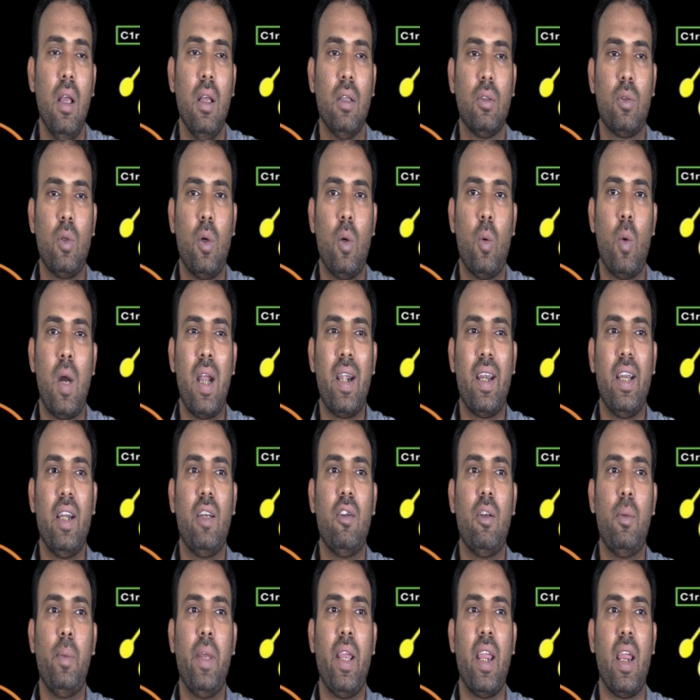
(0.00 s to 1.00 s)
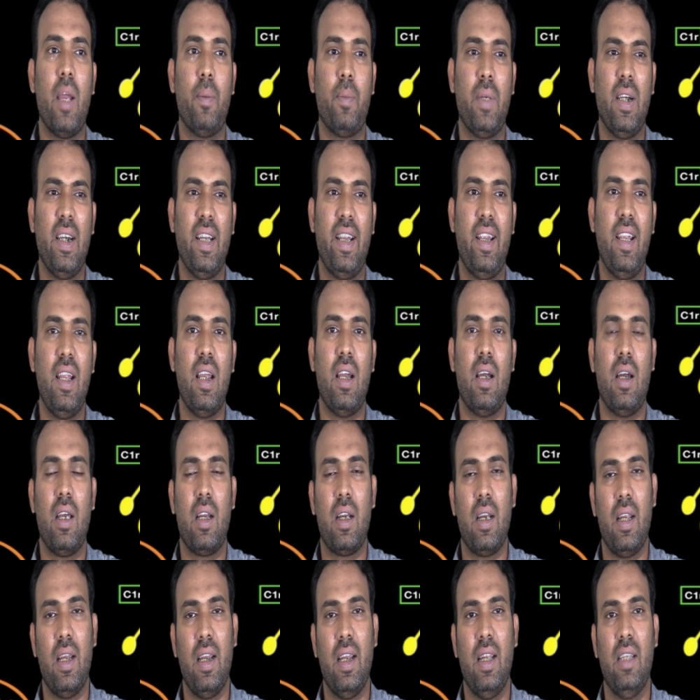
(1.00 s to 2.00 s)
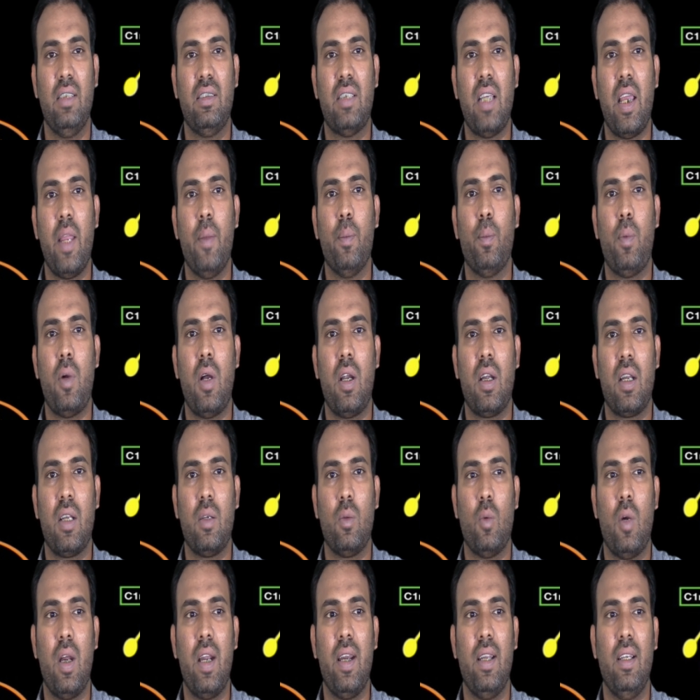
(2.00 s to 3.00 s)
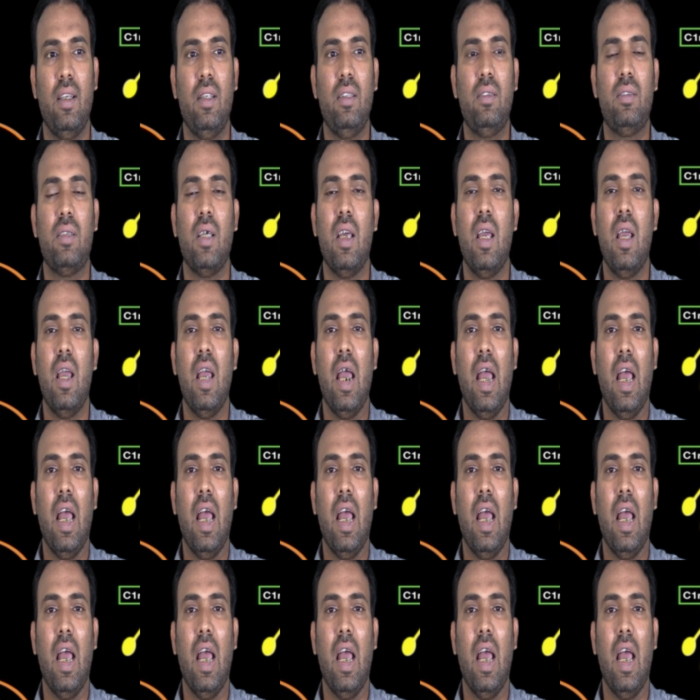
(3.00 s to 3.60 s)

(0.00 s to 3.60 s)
So what it will be happen here is the important one is